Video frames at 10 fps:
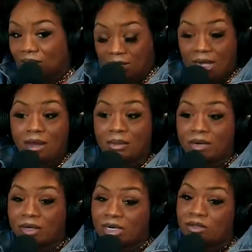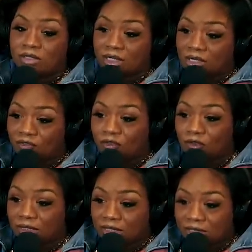Yeah, my granddad used to hit for
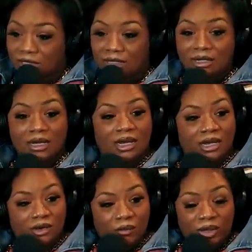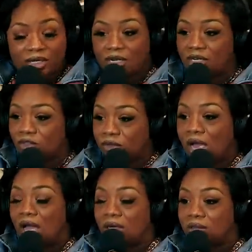50 cents. He'll win a
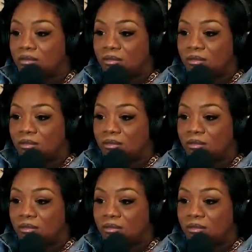$100.